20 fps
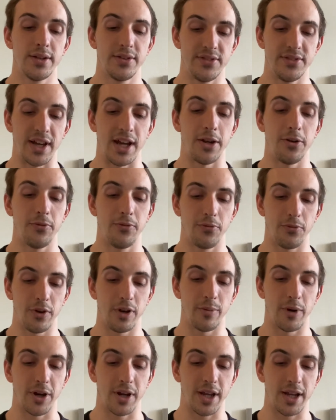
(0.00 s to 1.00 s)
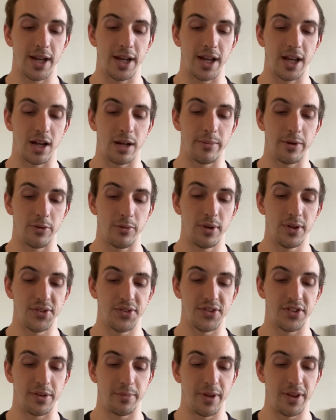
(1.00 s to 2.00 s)
10 Free Market Economic
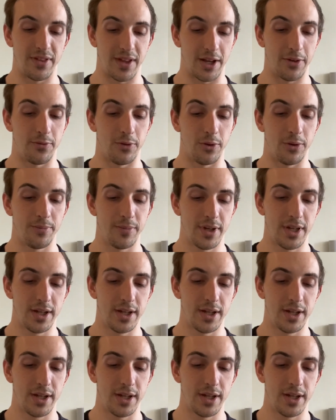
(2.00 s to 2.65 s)
Reasons to be Thankful.